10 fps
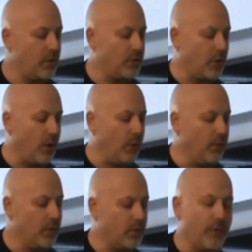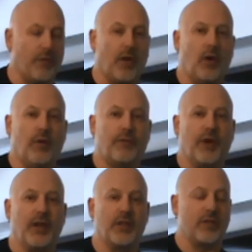So far the whole
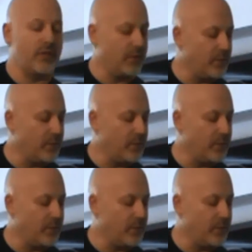phrase is.